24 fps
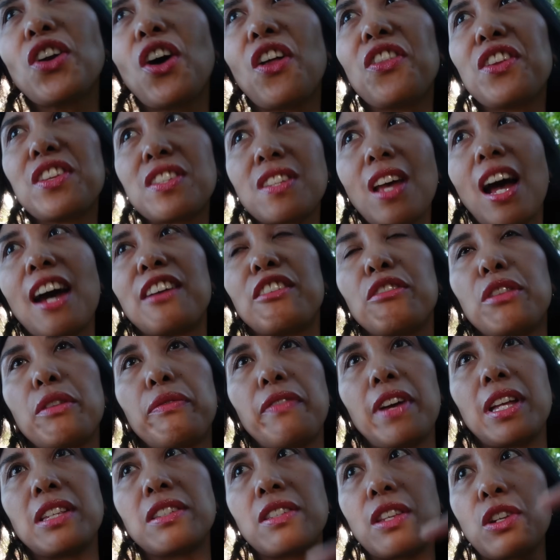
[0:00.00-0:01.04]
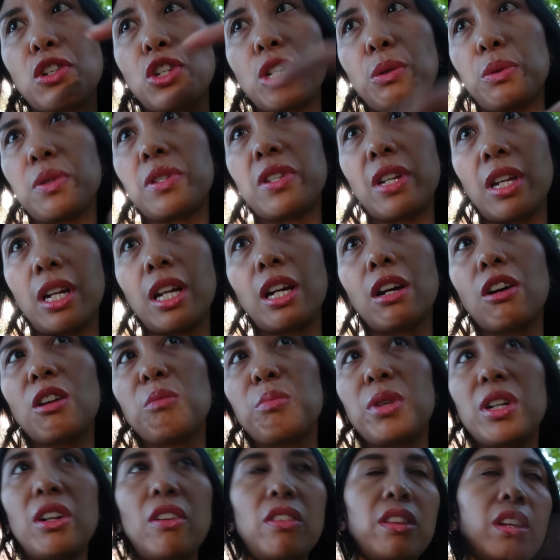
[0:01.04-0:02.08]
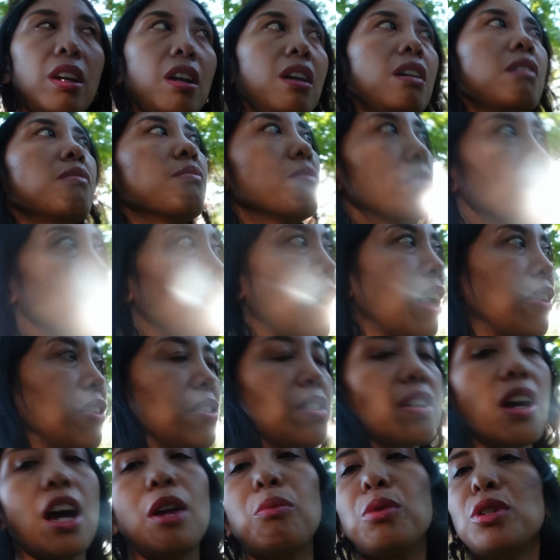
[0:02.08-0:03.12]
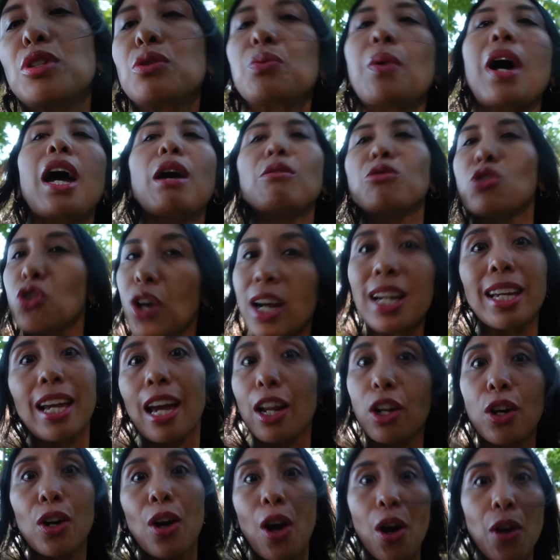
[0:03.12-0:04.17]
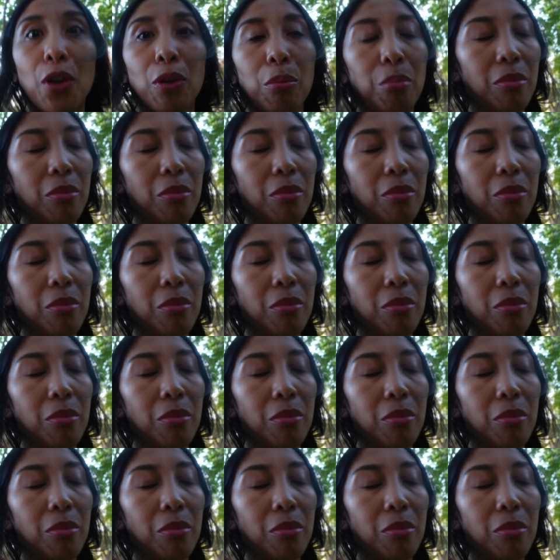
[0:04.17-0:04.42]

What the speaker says: on the side of the fence that she was sitting on, but on the other side, which is why I was trying to get her home.